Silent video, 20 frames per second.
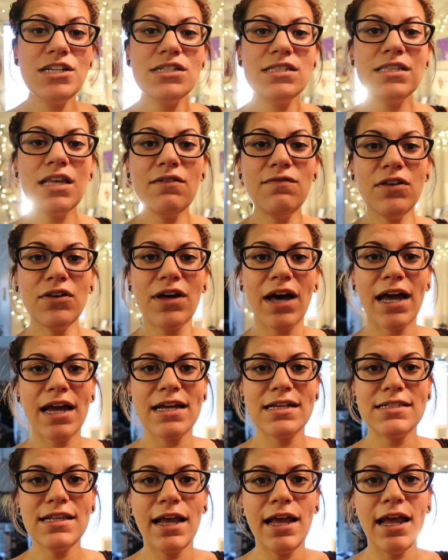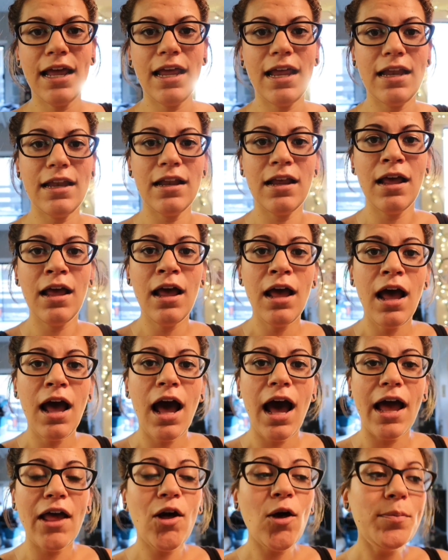just love you guys, and
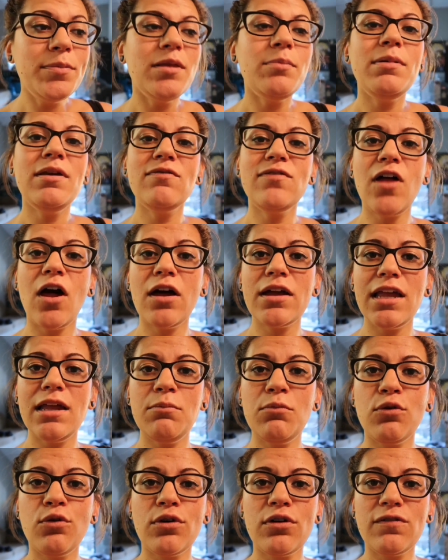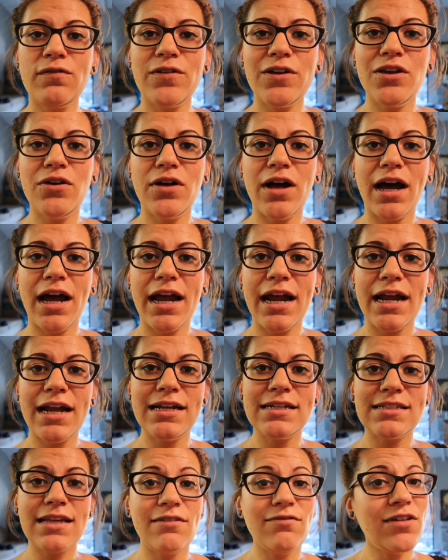I hope to be vlogging more for you
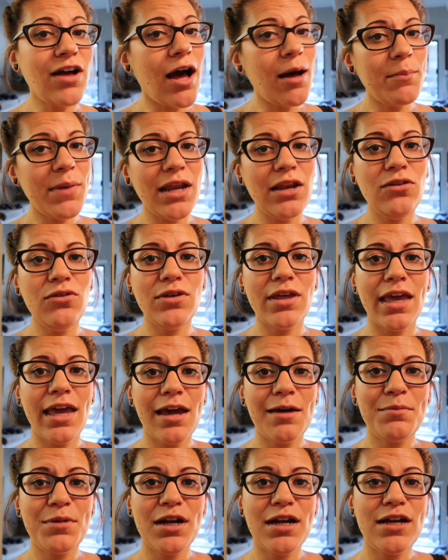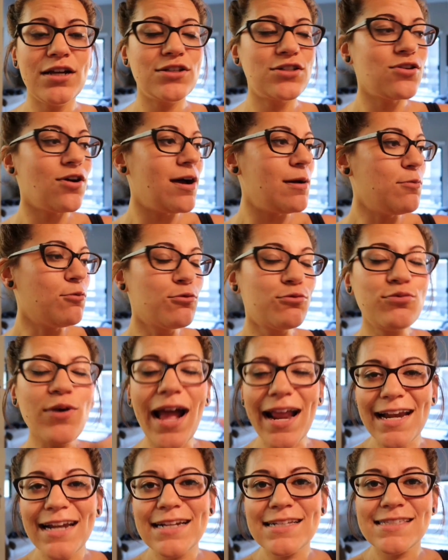guys. I've got my new camera, so I'm
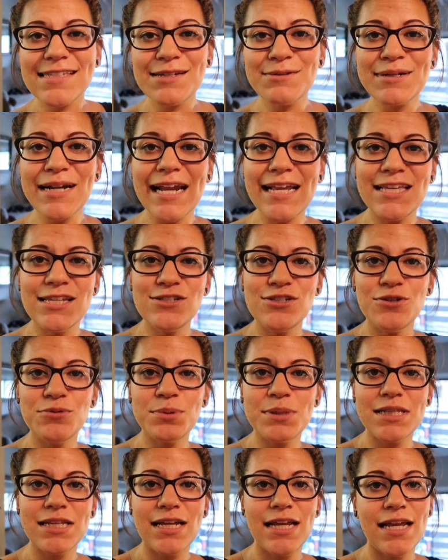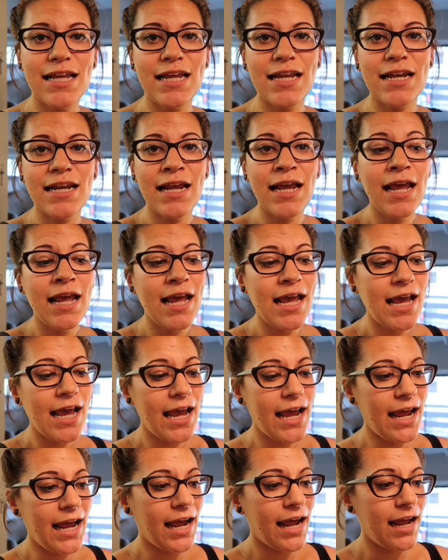ready to see what I can do with it.
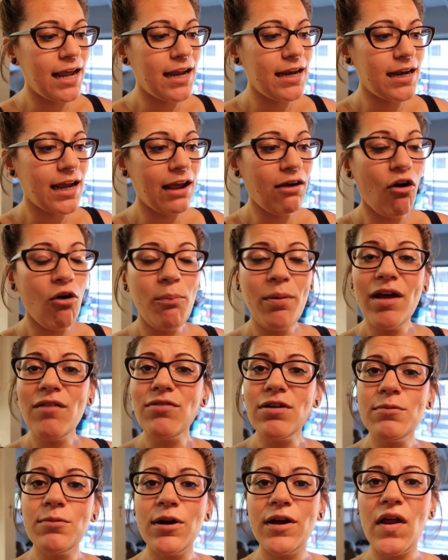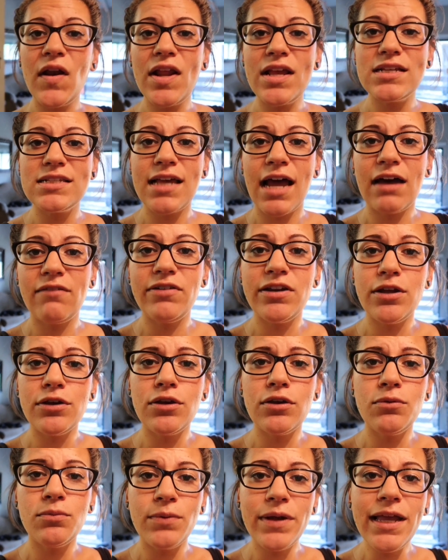And I hope everyone is having a
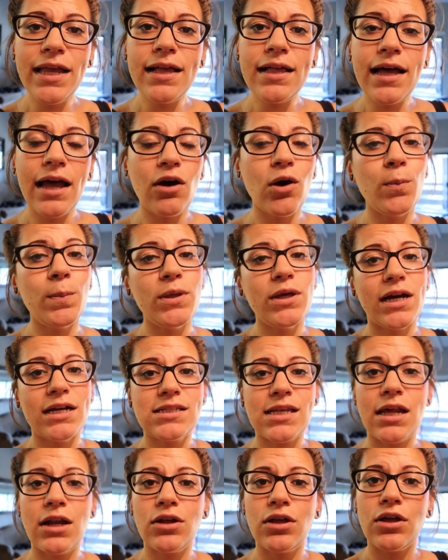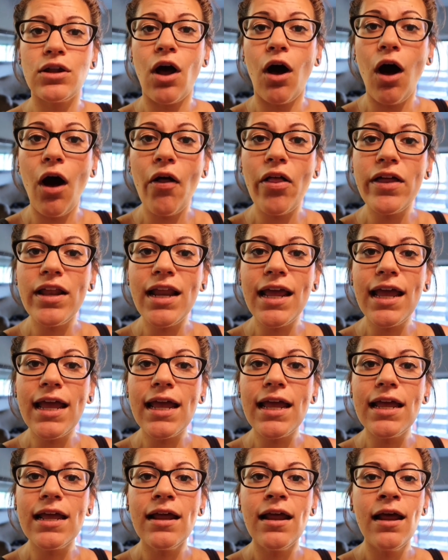good week. I hope you guys had a good
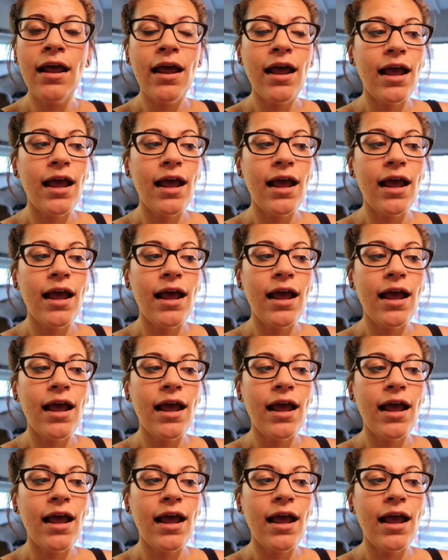holiday.